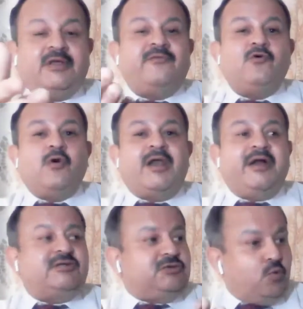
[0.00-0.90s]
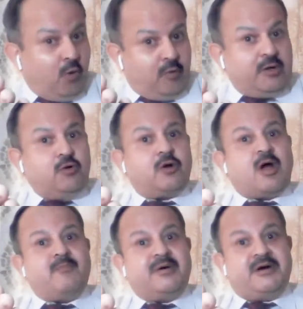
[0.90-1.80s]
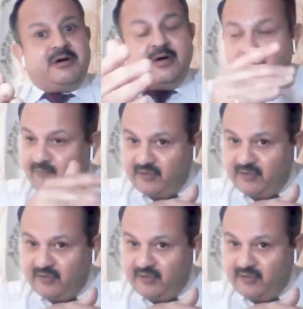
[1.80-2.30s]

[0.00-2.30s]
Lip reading: will give you an edge over your competitor,